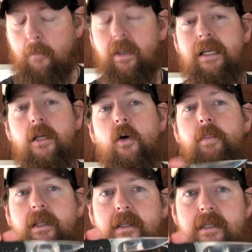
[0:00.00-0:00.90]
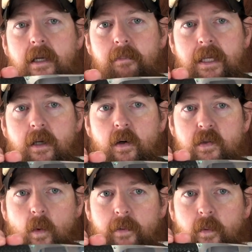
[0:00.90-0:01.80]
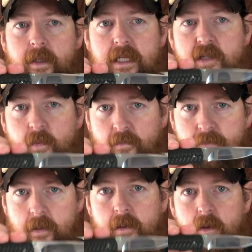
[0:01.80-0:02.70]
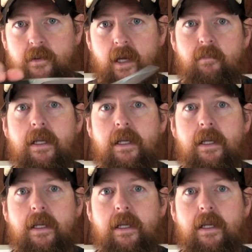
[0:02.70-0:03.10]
But Nico picked this up. Nico has won one of these for a very long time.